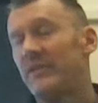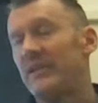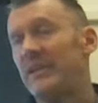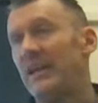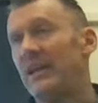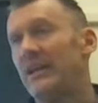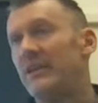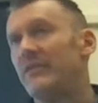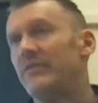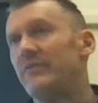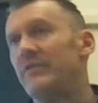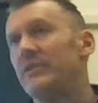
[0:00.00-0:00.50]
the
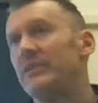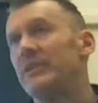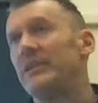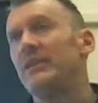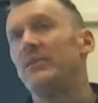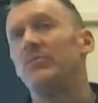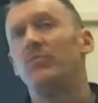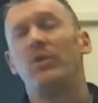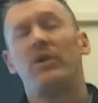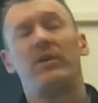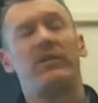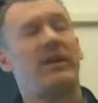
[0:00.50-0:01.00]
end of the
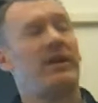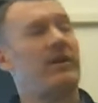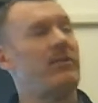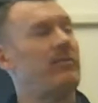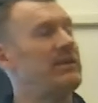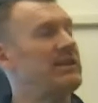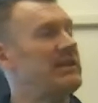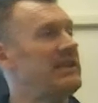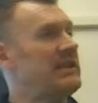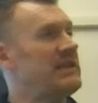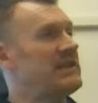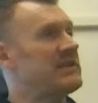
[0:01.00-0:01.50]
limb where they
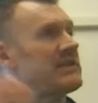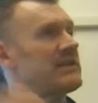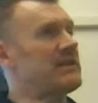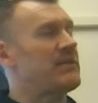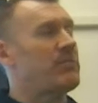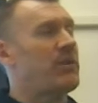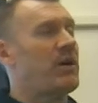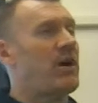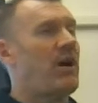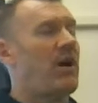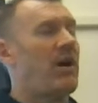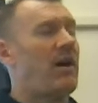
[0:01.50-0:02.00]
release the
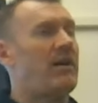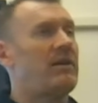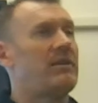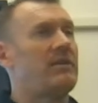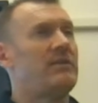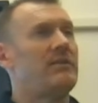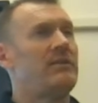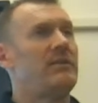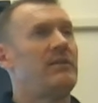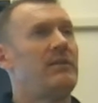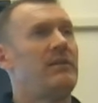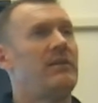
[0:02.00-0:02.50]
ball.
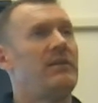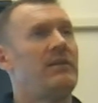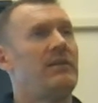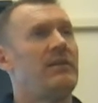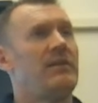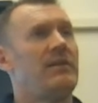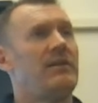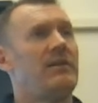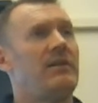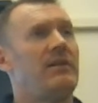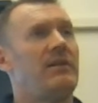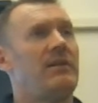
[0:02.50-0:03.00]

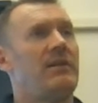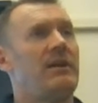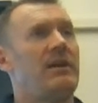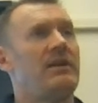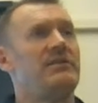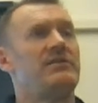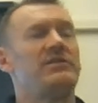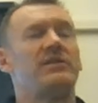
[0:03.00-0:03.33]
And